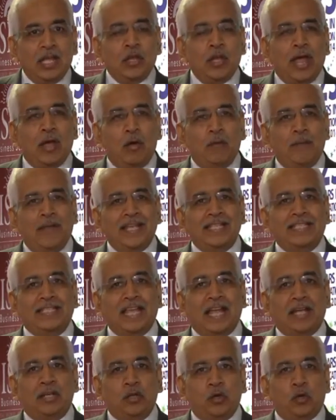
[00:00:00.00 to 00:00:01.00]
I always,
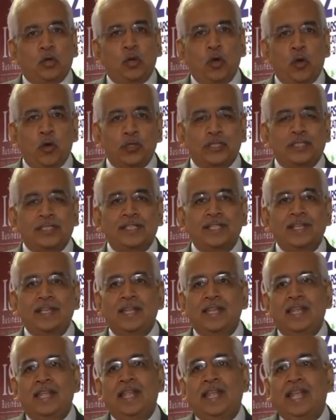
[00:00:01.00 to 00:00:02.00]
to close,
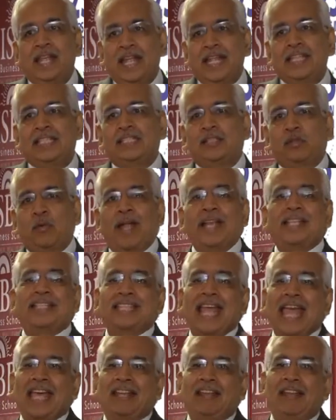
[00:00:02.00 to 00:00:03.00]
it's quite
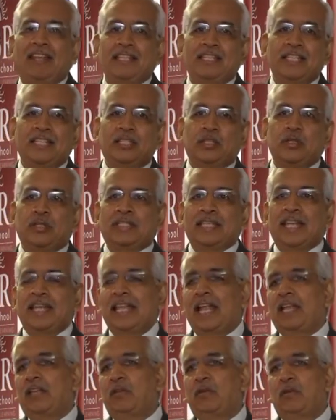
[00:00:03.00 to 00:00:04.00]
sacrilegious to say
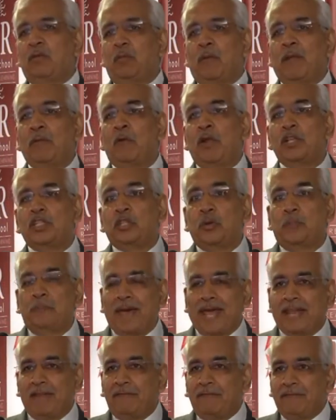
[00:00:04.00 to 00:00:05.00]
that one wants to
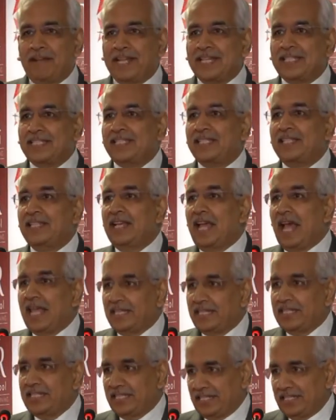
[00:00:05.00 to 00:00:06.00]
paraphrase
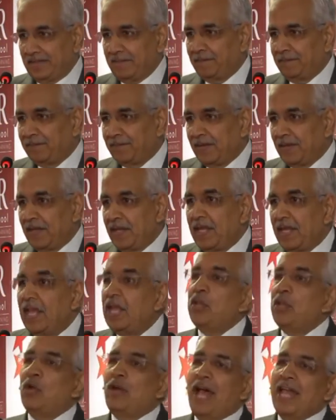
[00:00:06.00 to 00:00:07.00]
Gandhiji.
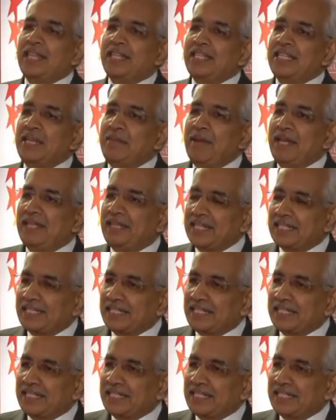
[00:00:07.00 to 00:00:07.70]
You know, Gandhiji made